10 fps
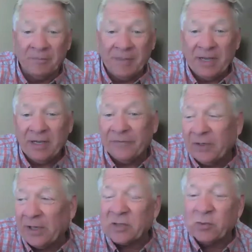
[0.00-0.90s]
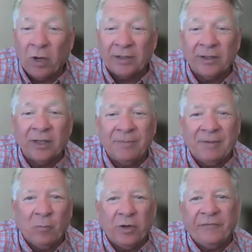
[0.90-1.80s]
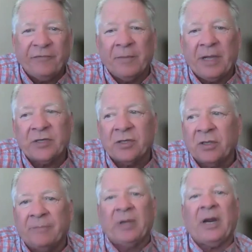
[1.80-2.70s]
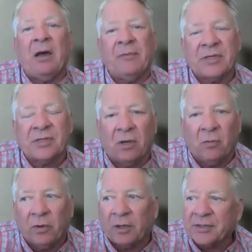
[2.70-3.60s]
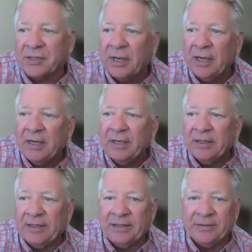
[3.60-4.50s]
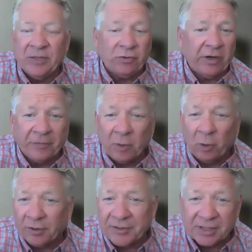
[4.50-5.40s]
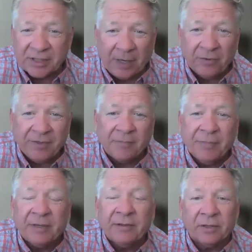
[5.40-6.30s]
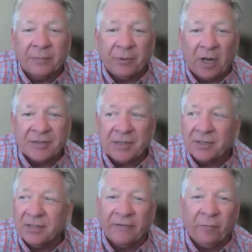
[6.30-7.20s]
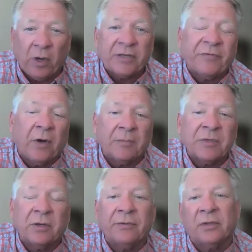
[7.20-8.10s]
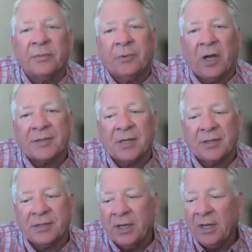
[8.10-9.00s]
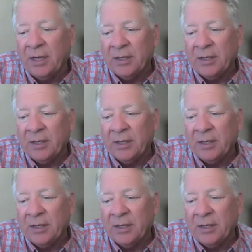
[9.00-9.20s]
a hold of me if you guys want a little bit more information about how this all works. Straight from the horse's mouth. I've been through the process and I've watched farms go through the process.